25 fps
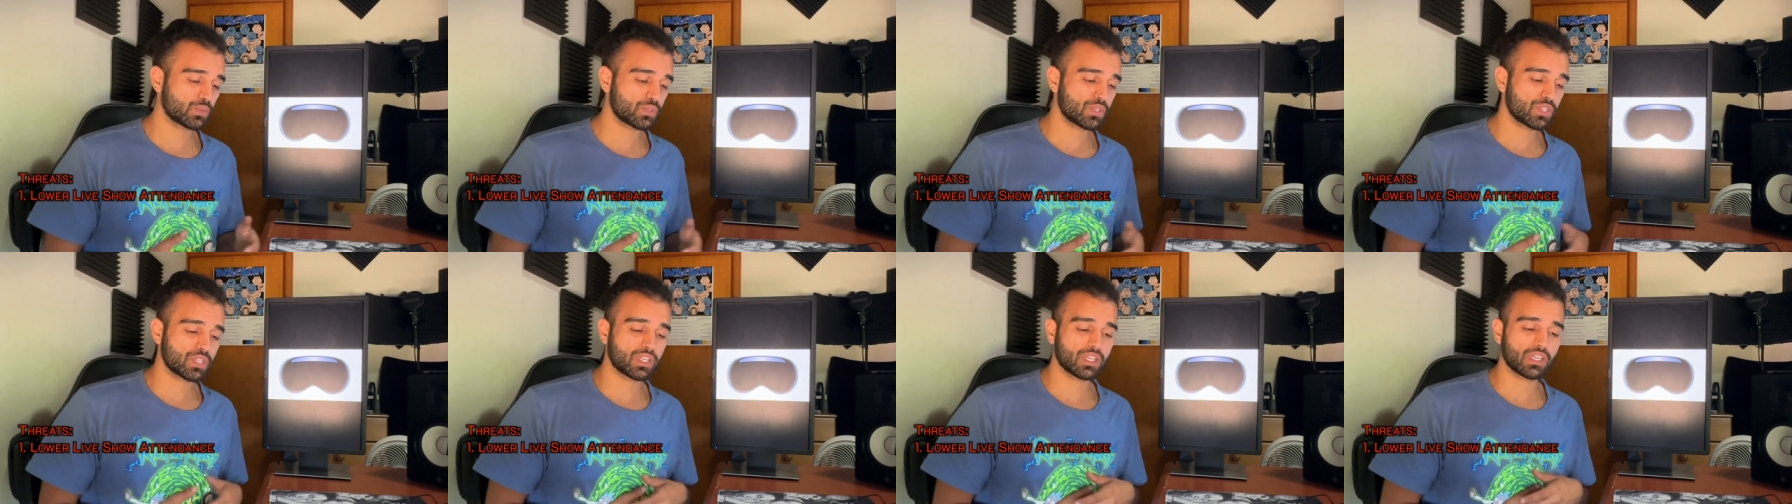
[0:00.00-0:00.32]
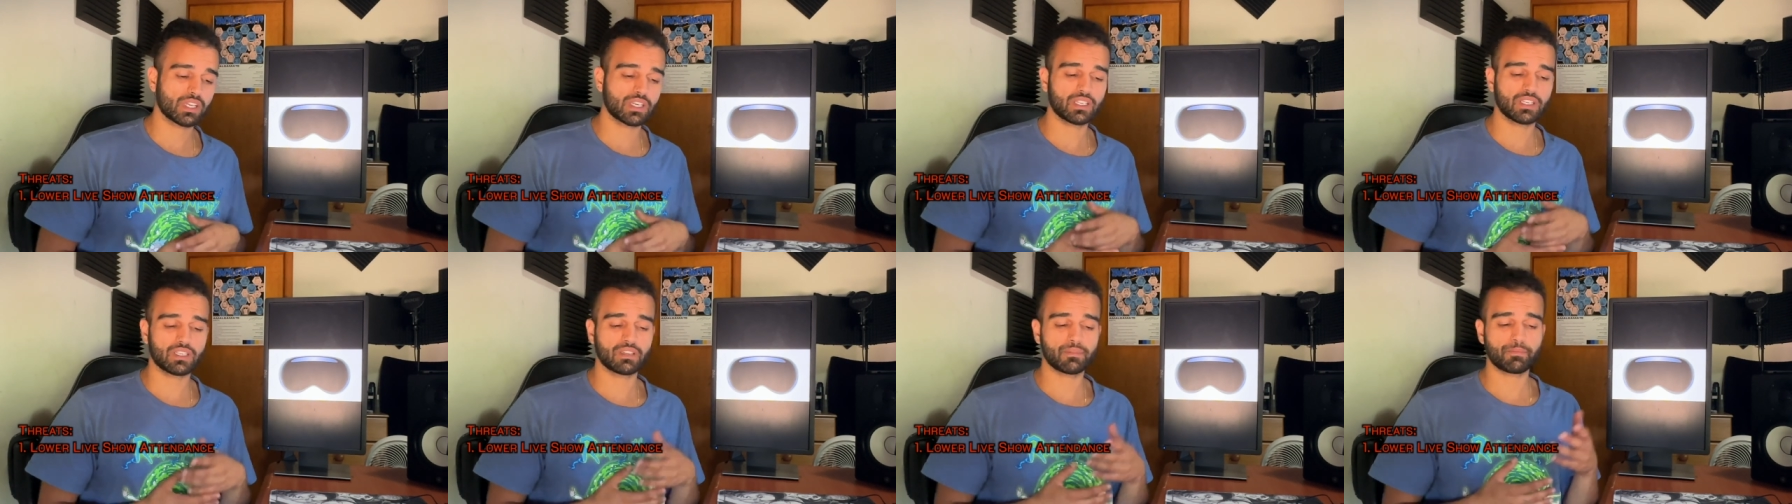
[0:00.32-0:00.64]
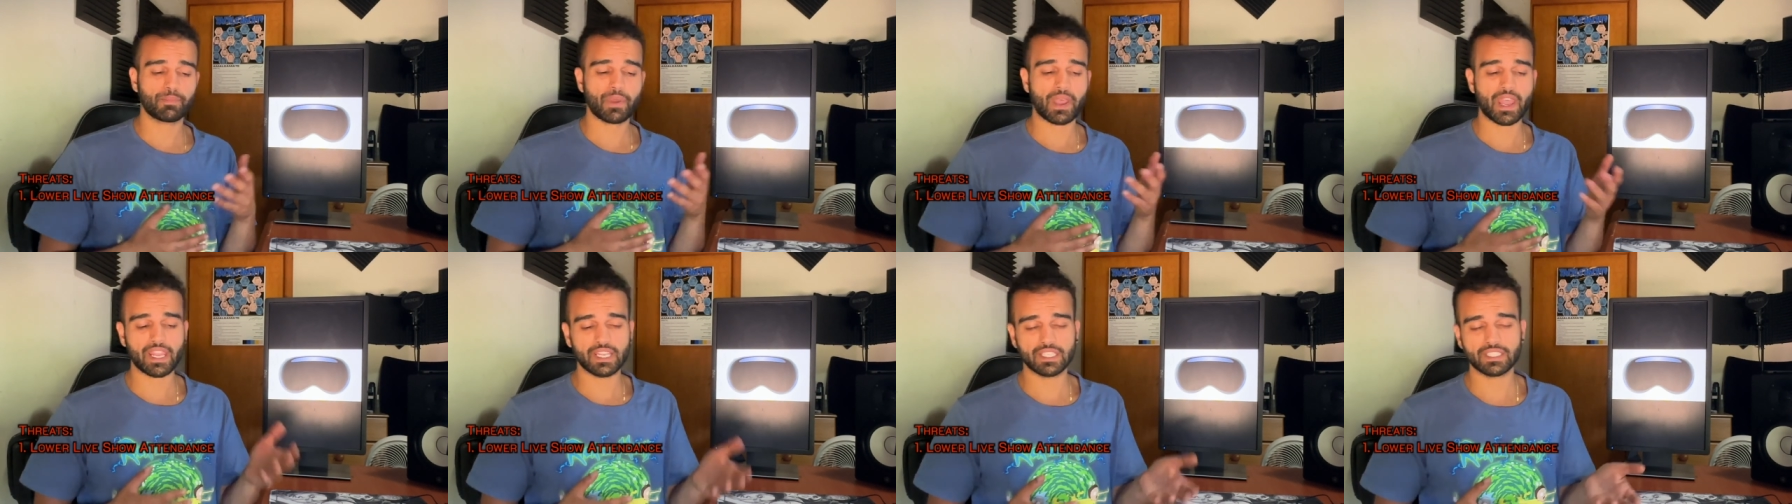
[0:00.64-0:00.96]
You gotta
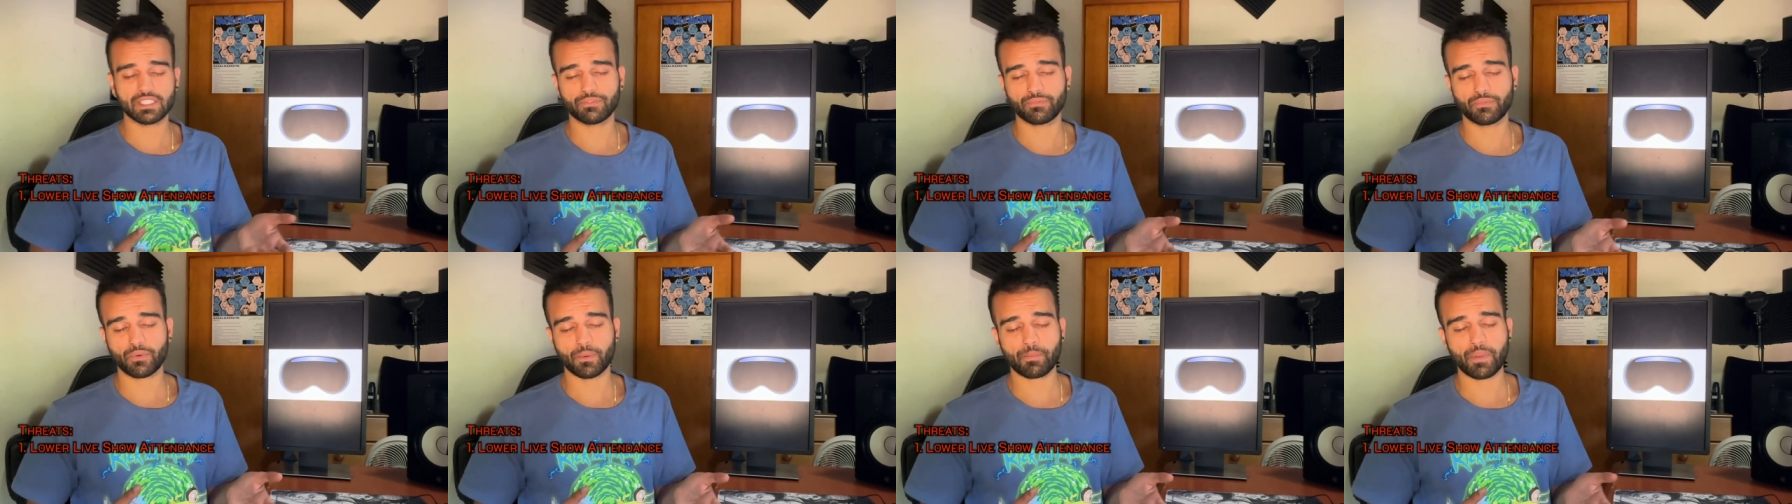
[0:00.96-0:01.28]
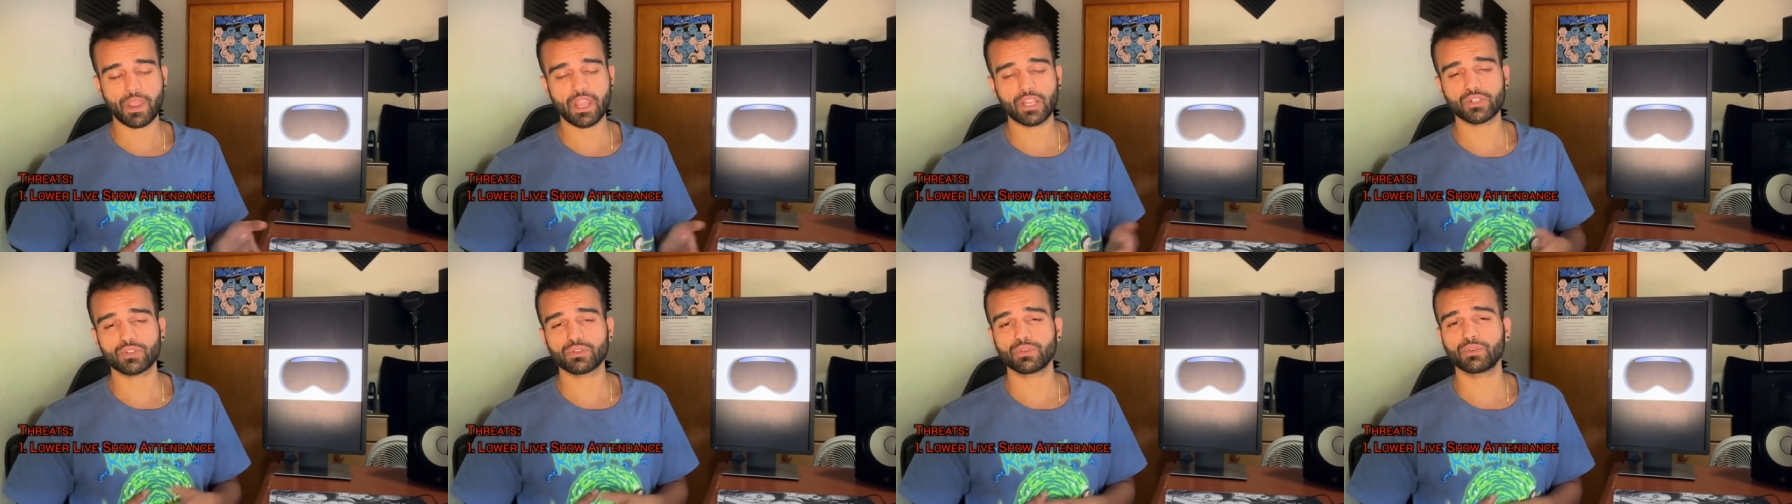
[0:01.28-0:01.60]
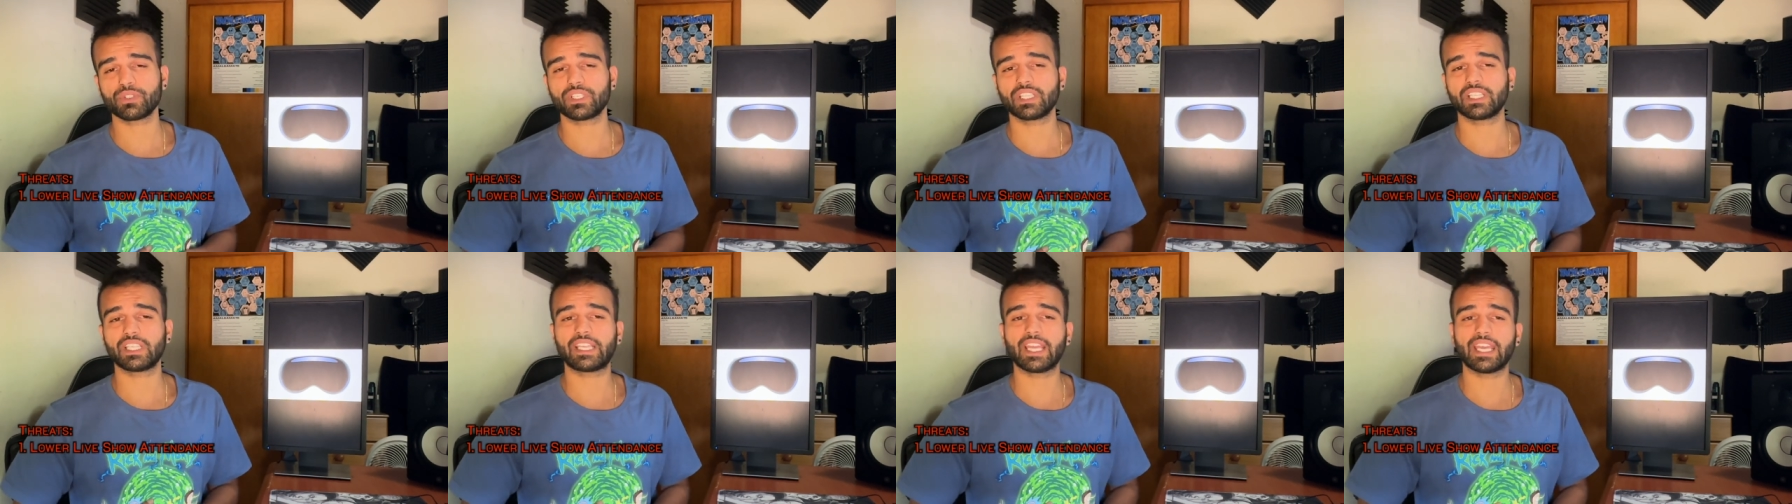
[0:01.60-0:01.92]
pay for
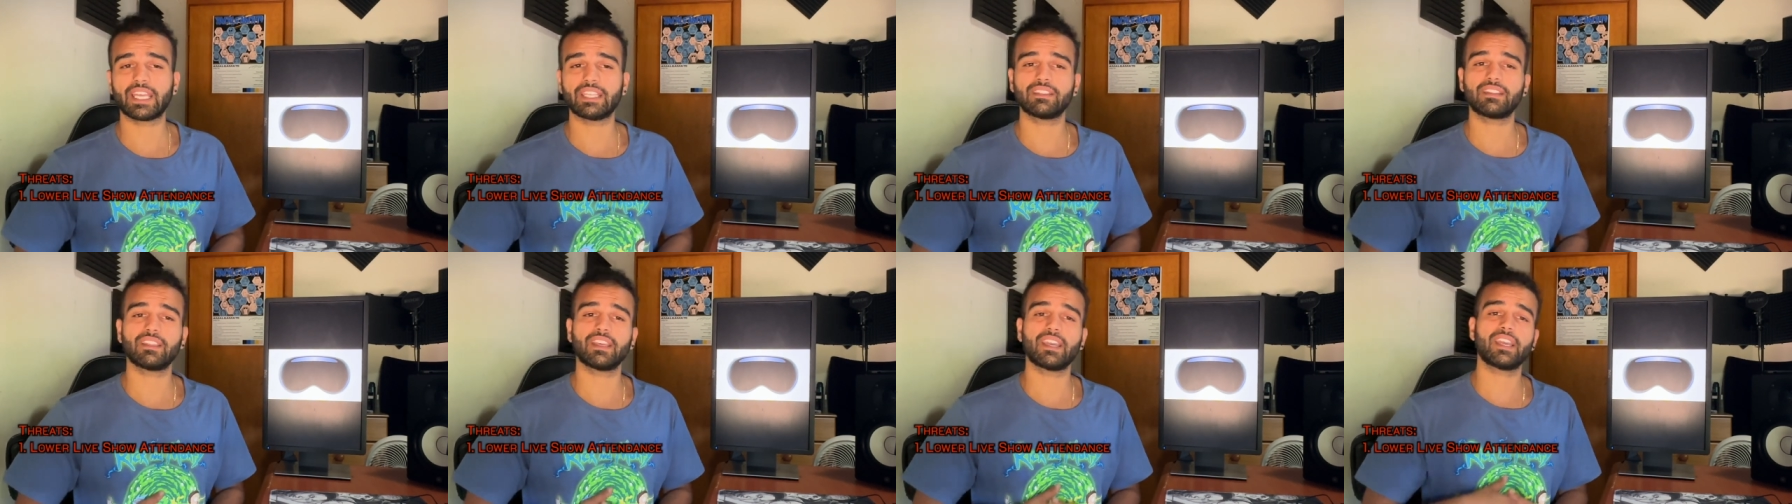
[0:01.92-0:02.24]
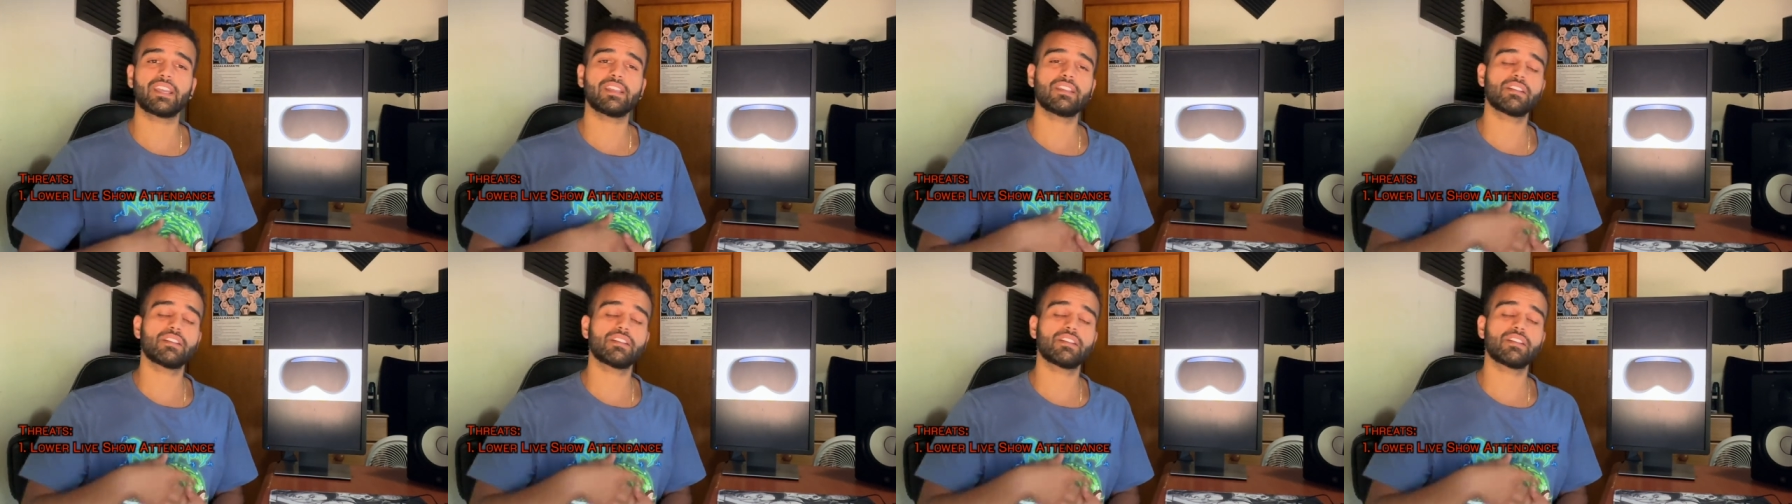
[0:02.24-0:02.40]
petrol to get there,